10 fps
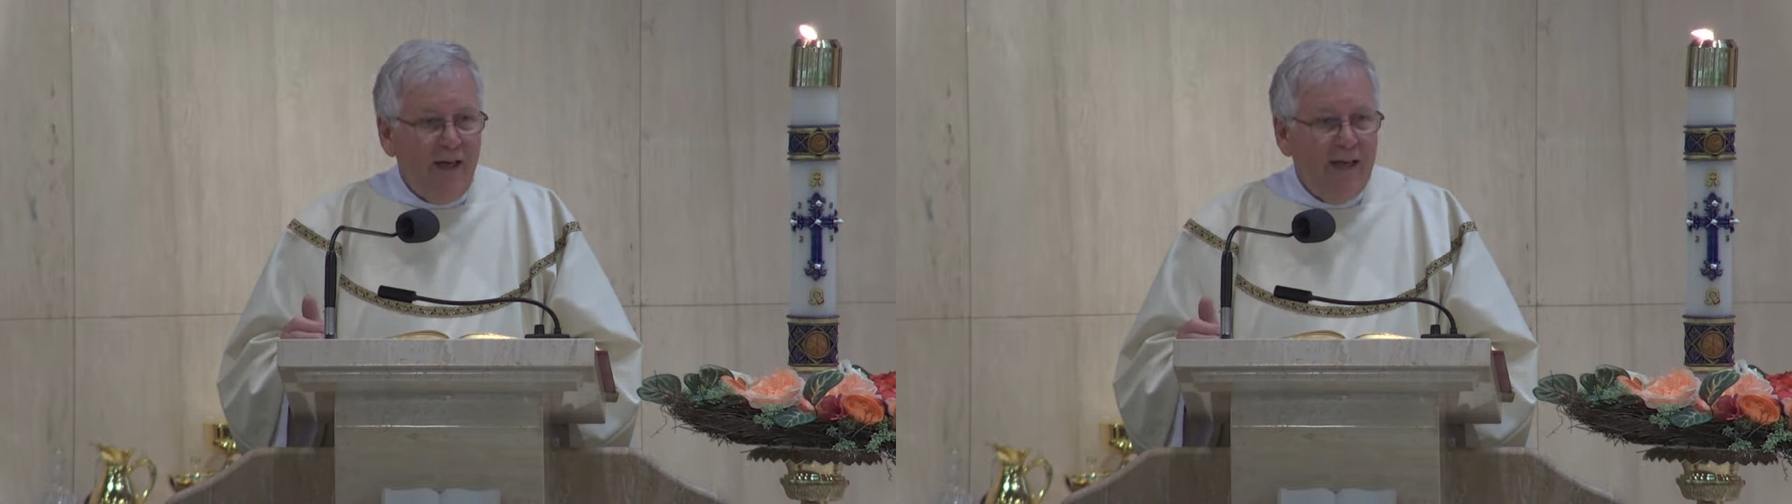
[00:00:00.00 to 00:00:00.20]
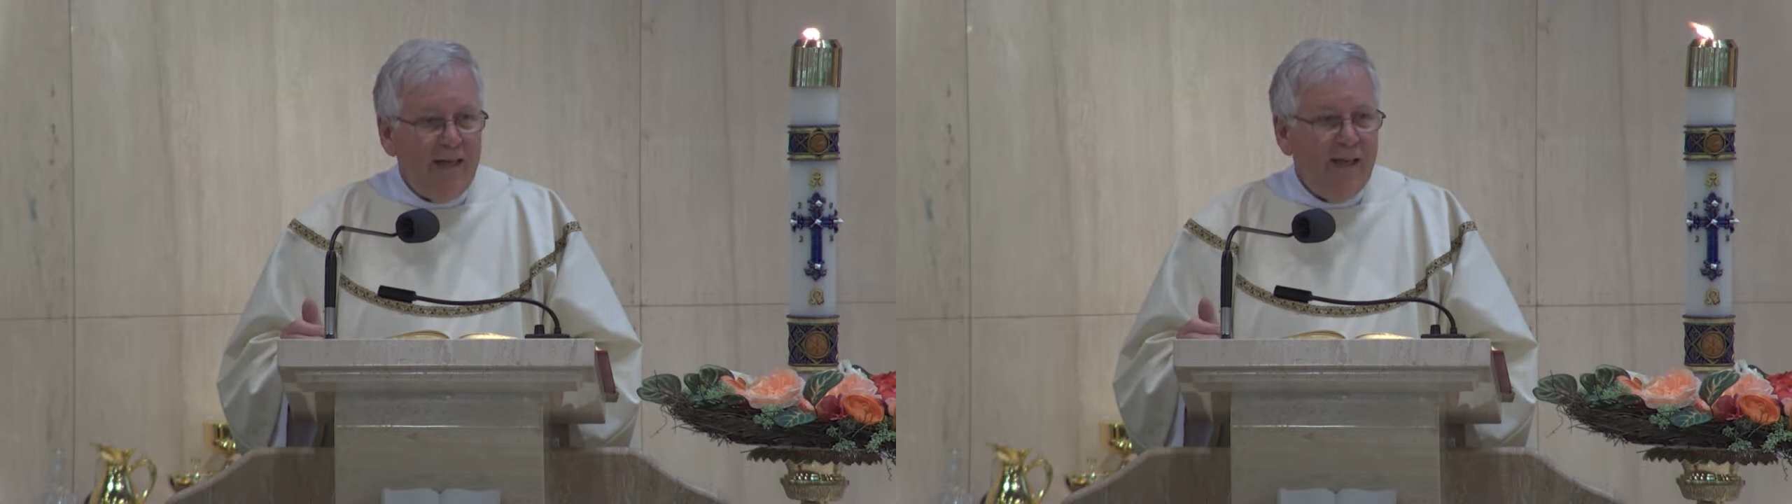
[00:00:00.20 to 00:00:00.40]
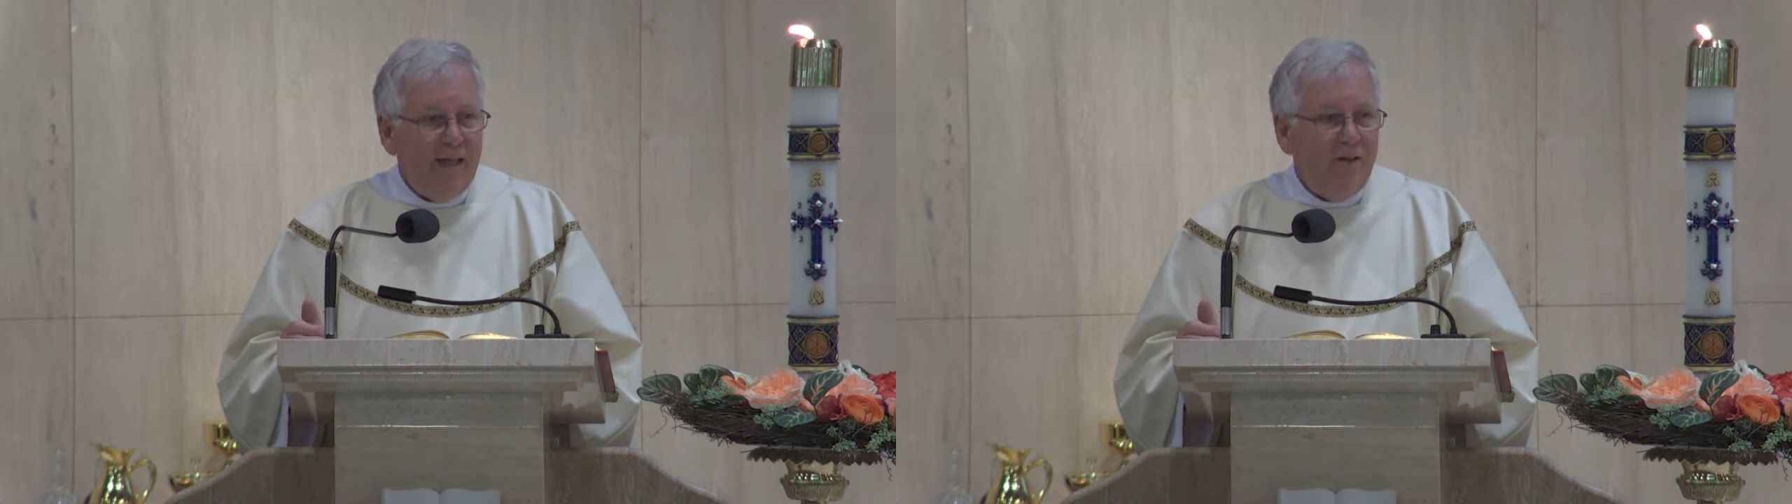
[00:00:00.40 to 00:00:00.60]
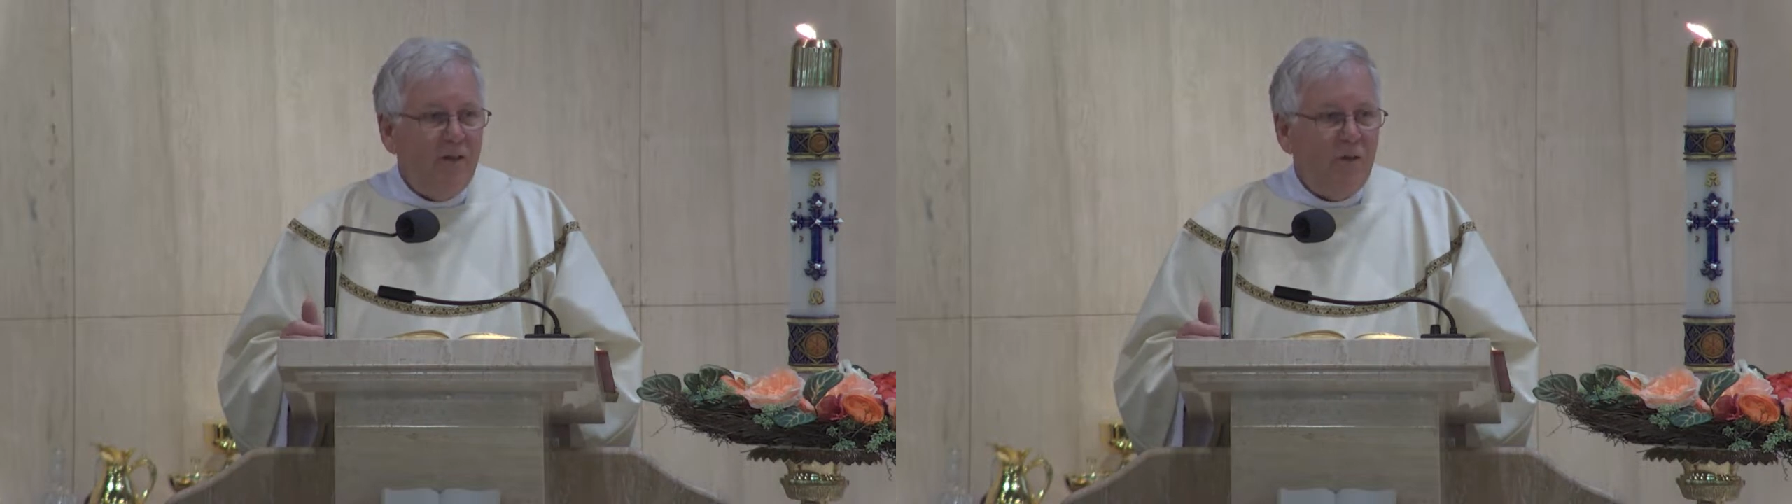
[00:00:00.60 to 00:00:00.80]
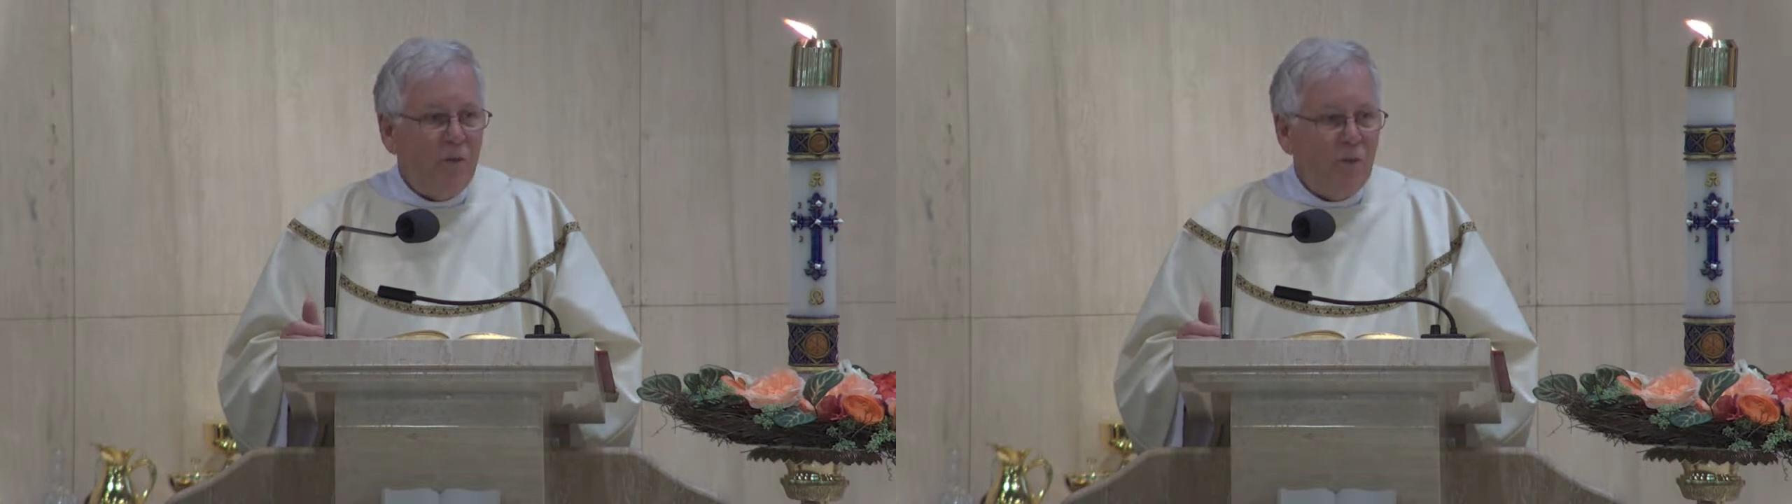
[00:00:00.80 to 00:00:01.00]
and
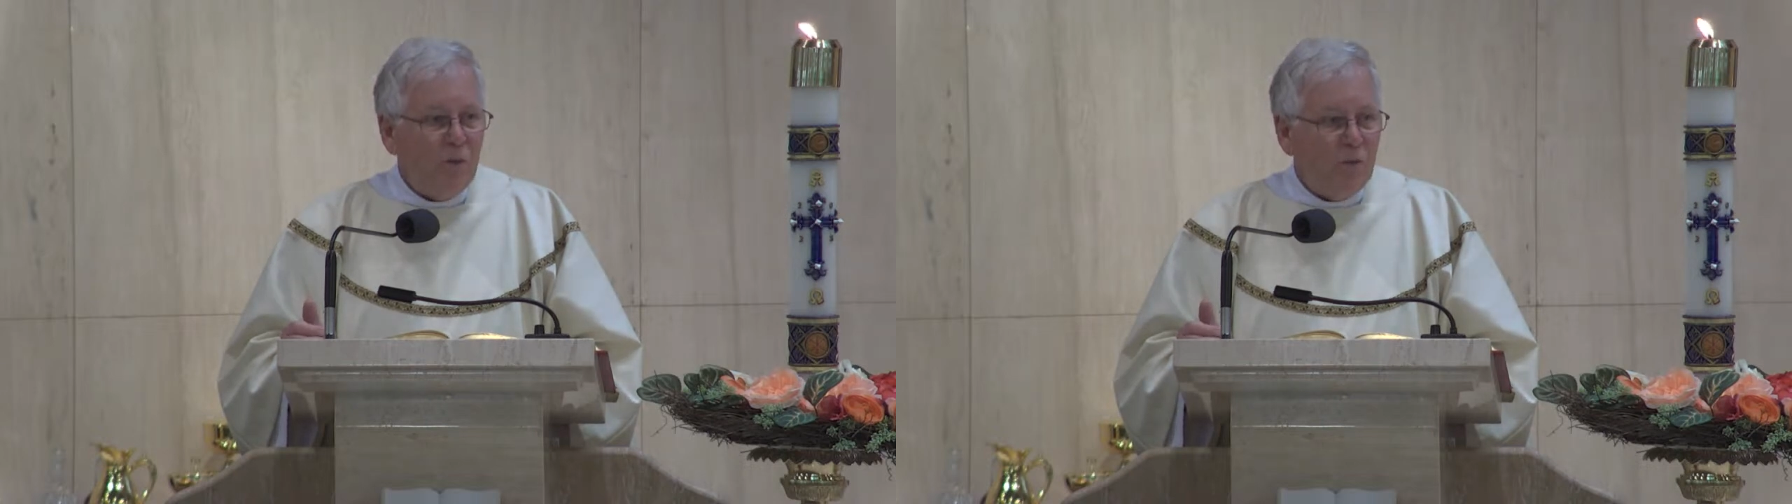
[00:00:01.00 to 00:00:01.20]
in